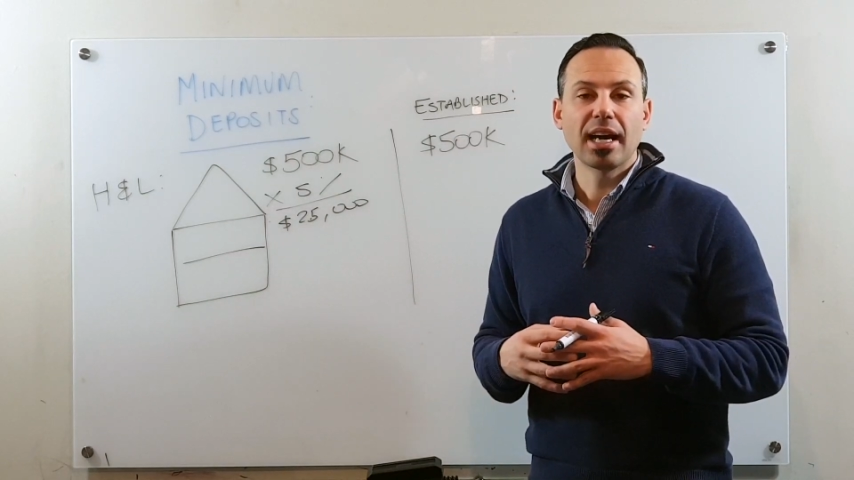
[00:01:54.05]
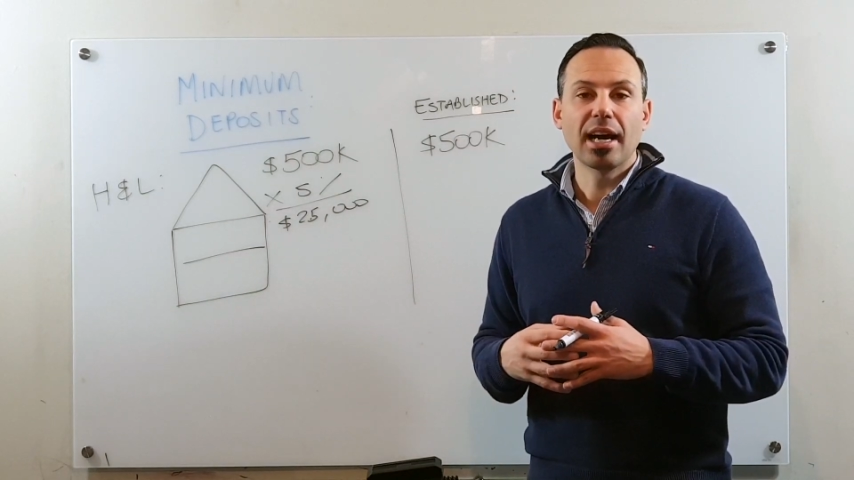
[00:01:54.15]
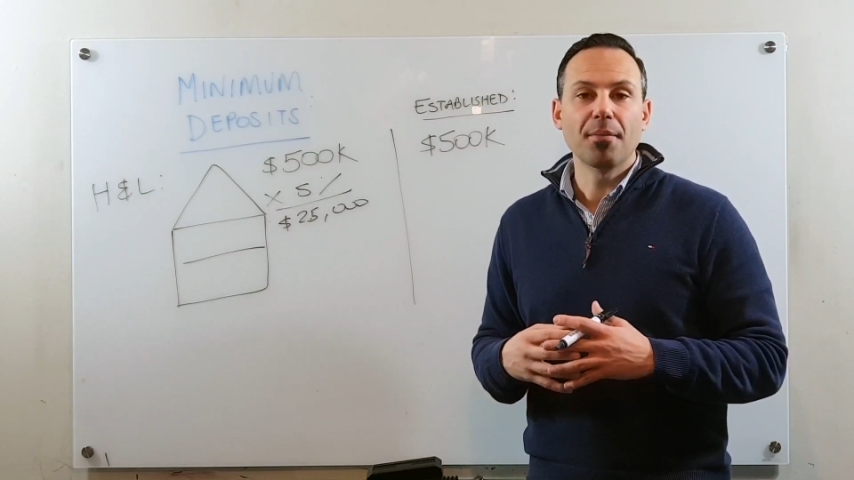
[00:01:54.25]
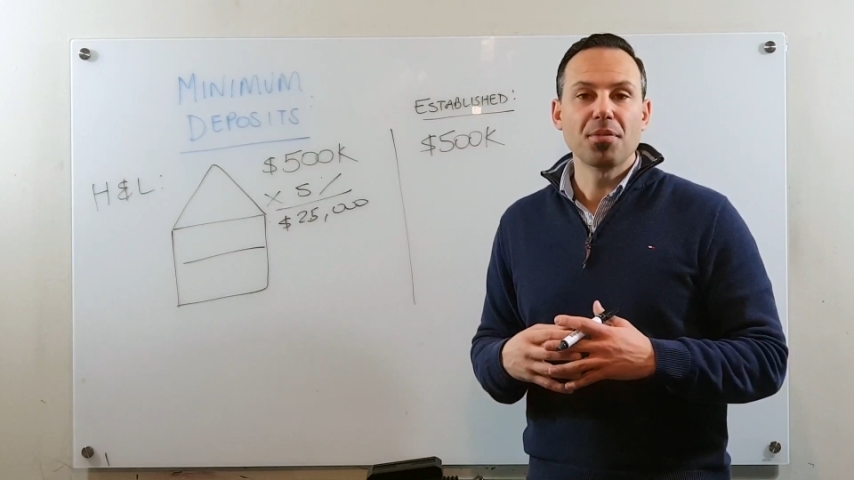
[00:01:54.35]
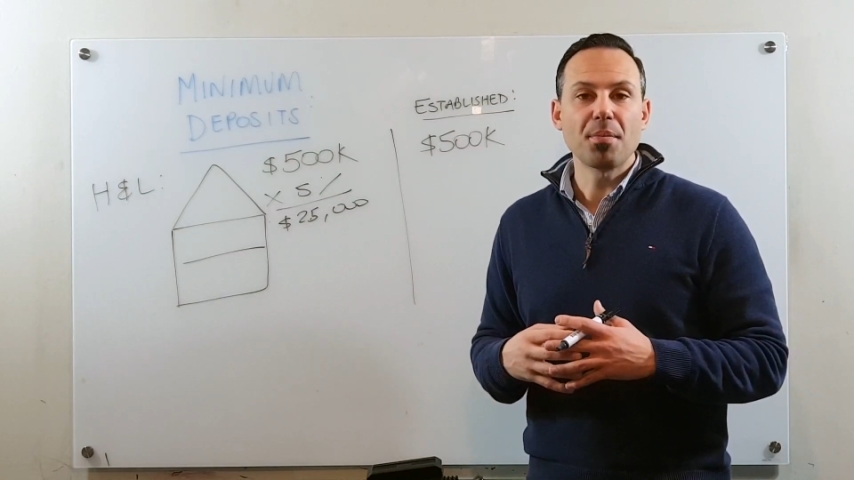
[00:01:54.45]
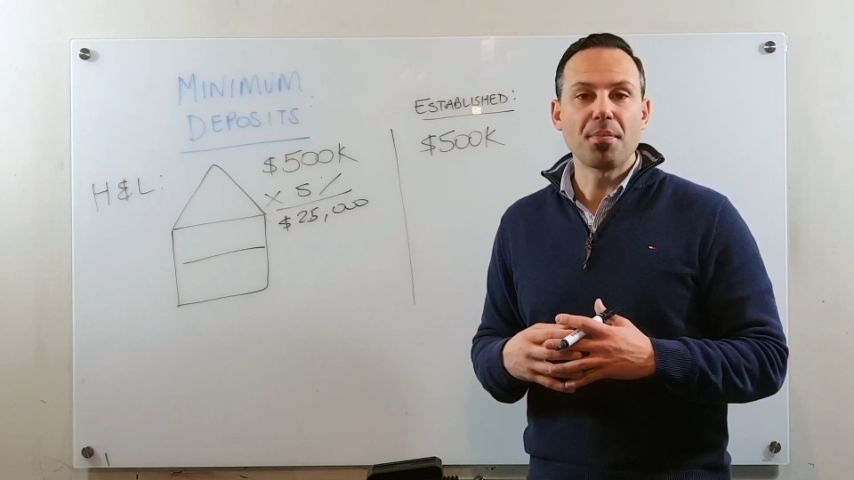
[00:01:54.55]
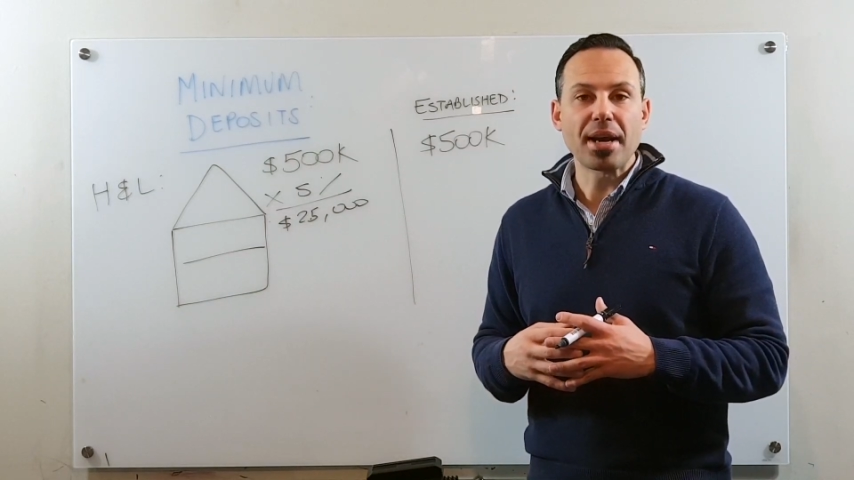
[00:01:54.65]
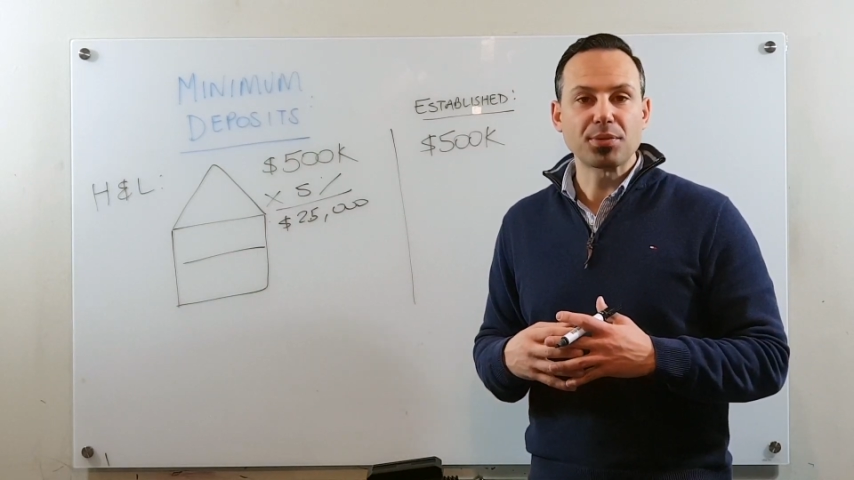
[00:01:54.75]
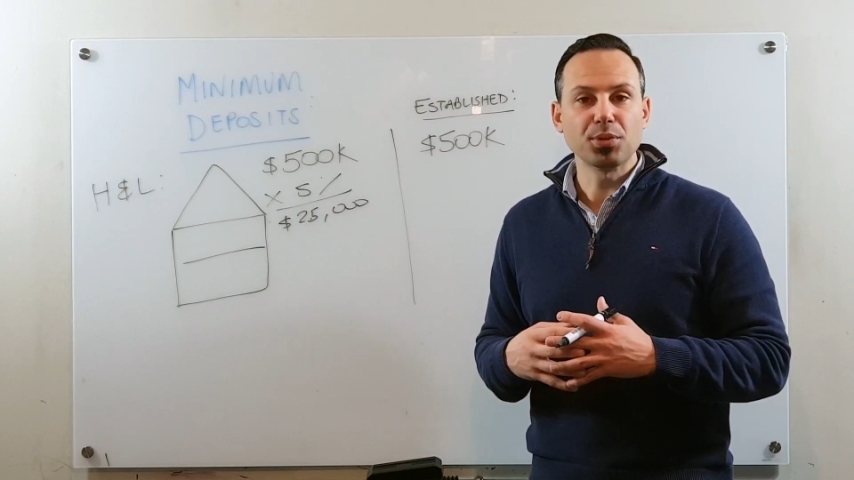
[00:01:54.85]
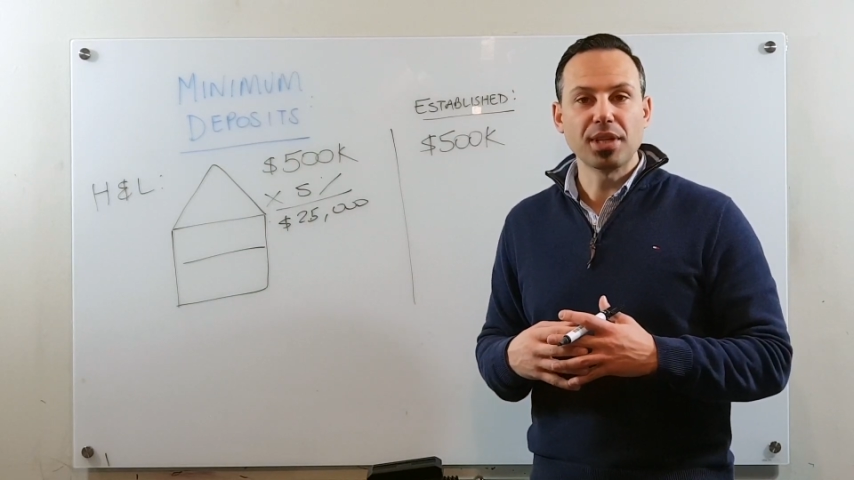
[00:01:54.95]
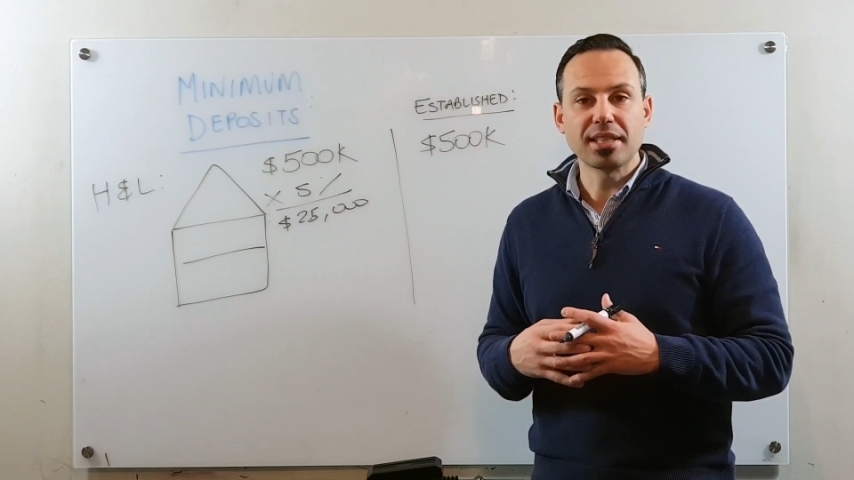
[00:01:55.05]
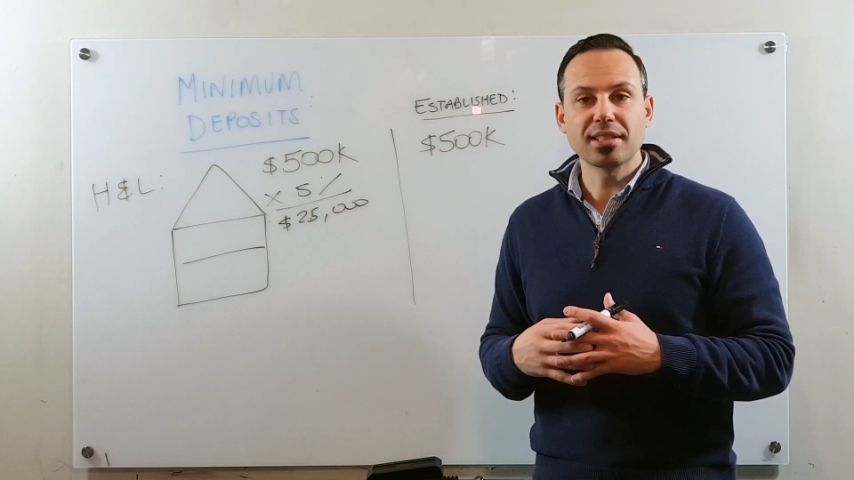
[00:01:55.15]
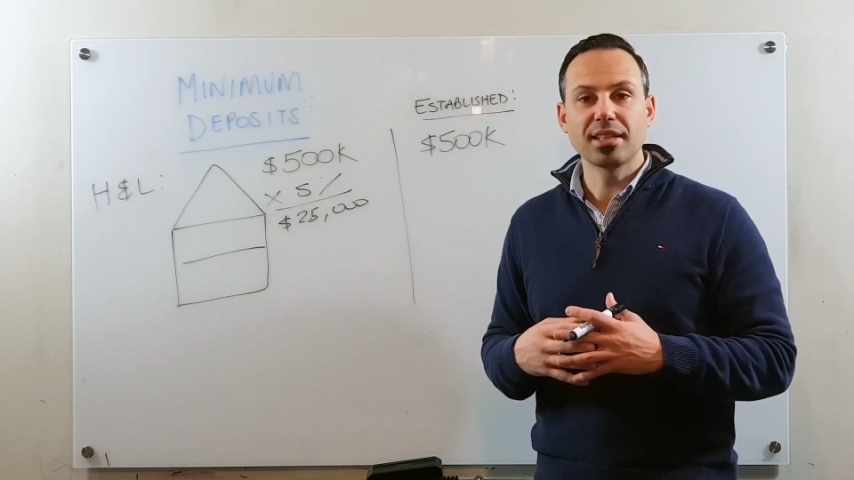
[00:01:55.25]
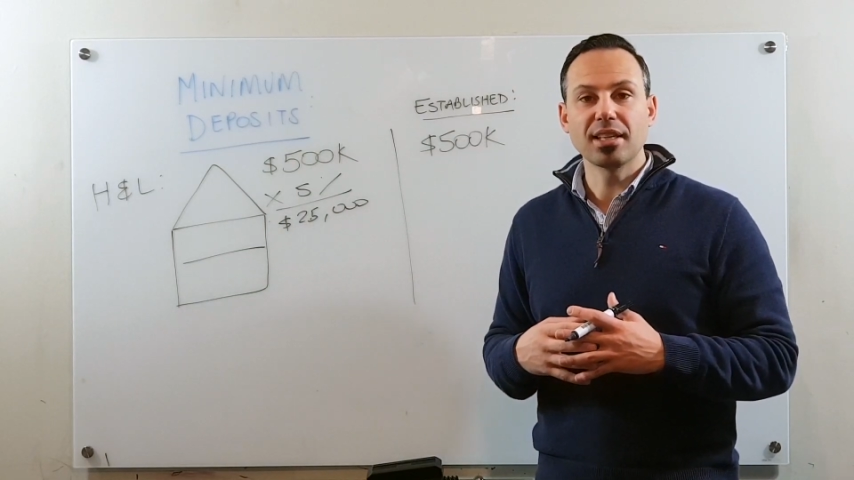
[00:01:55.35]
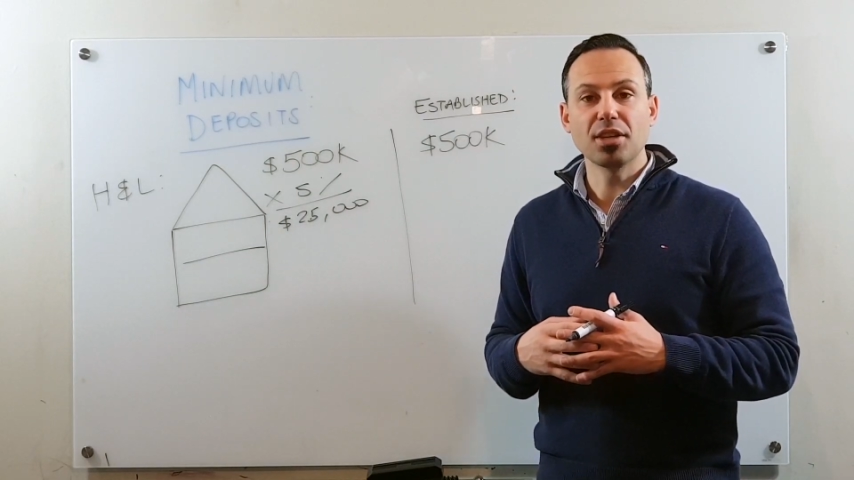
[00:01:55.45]
that banks will need to
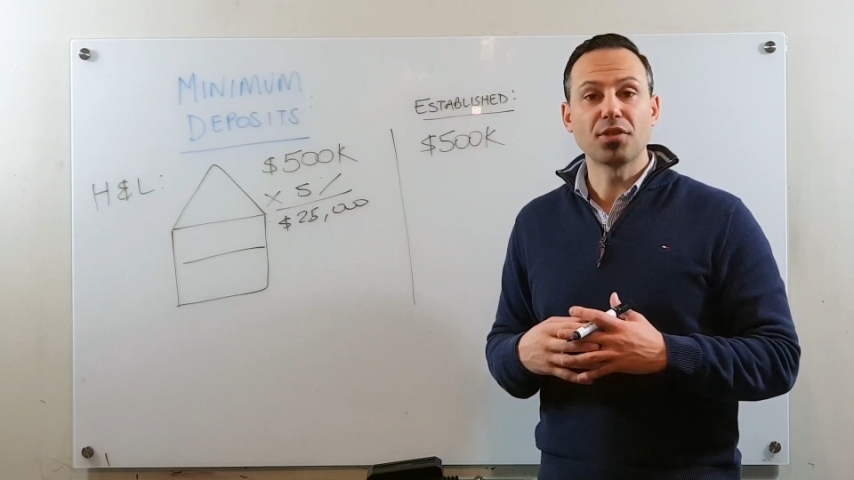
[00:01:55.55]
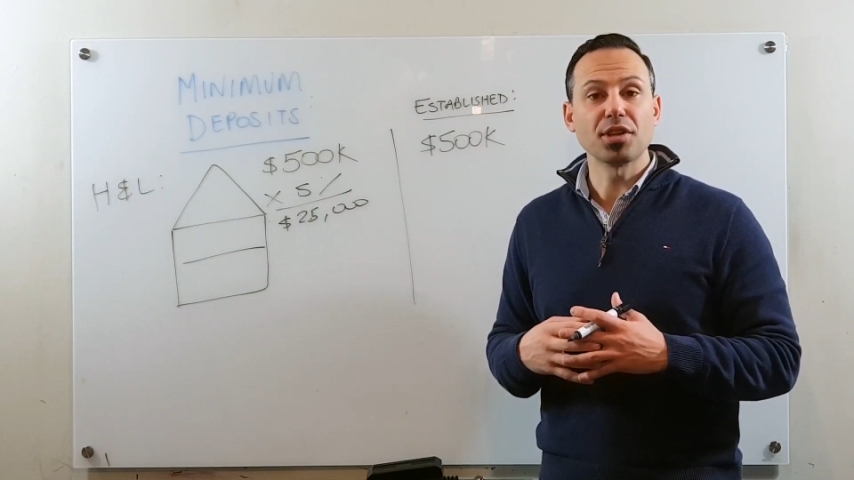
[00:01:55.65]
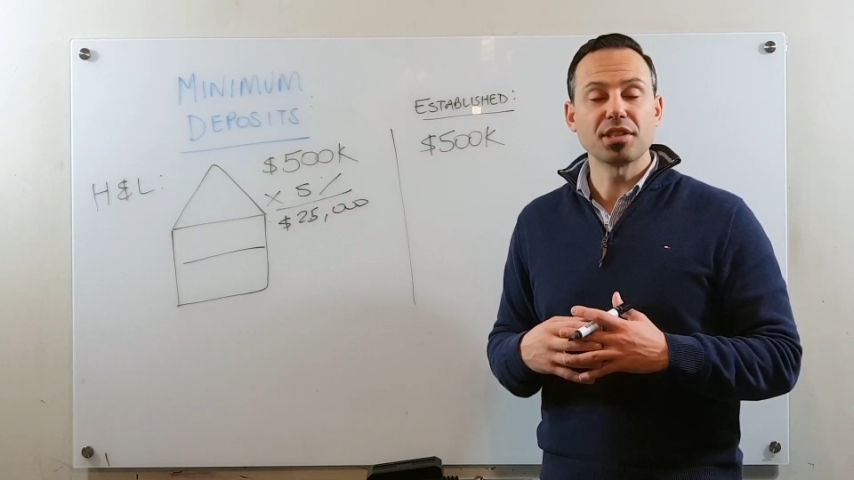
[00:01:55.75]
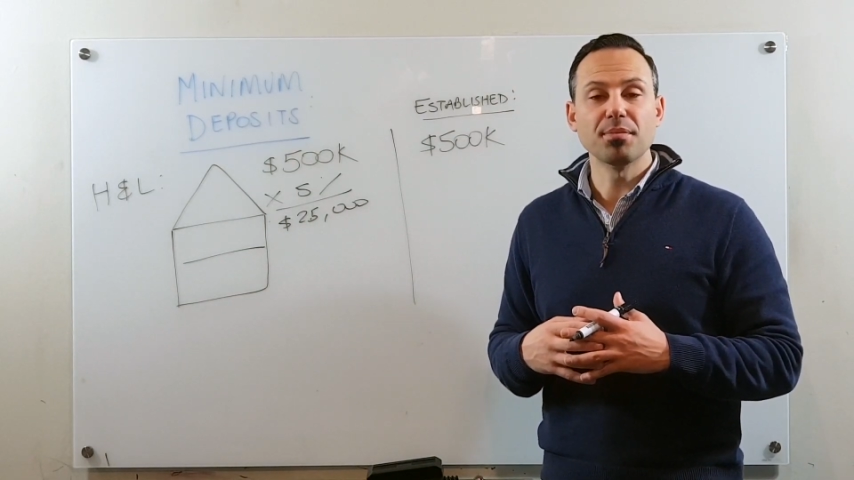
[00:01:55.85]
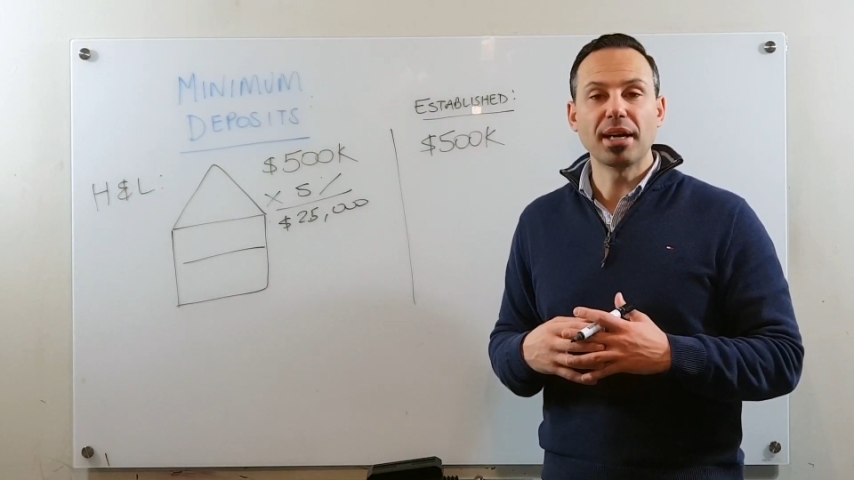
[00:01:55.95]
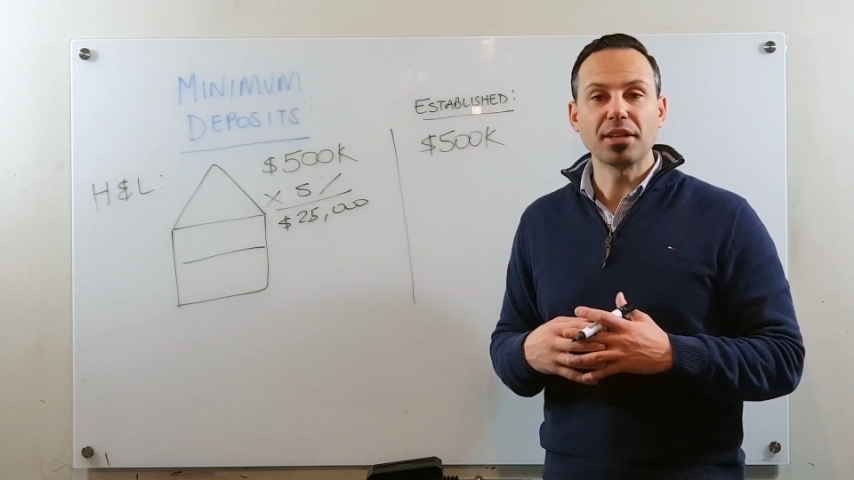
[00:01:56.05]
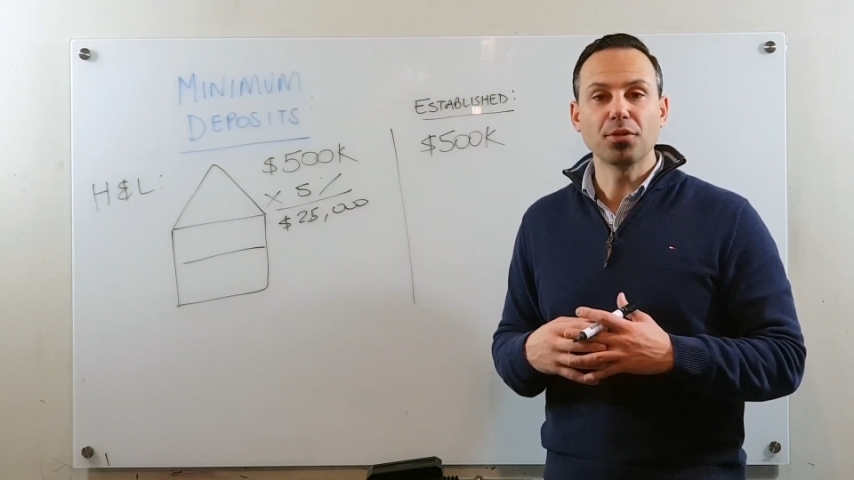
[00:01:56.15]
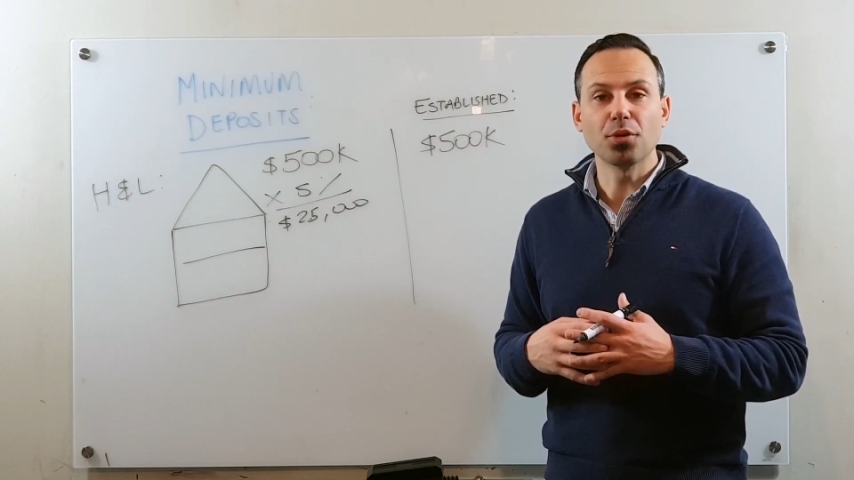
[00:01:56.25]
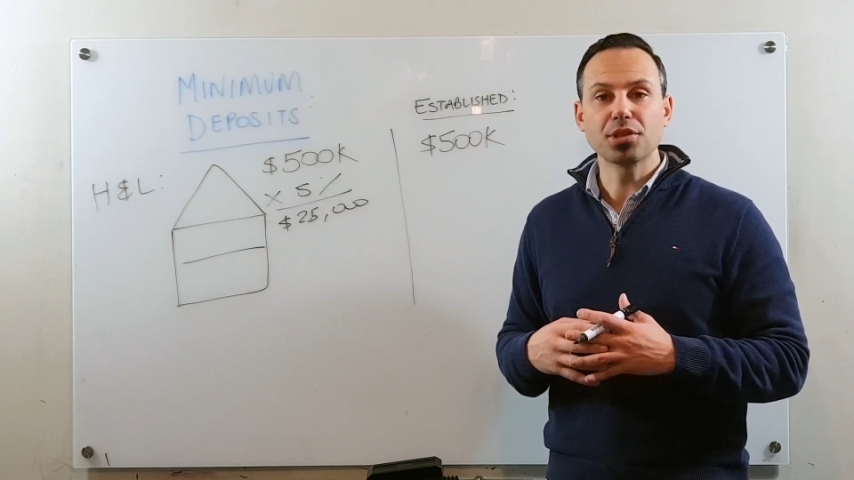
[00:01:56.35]
see that you've got some money for.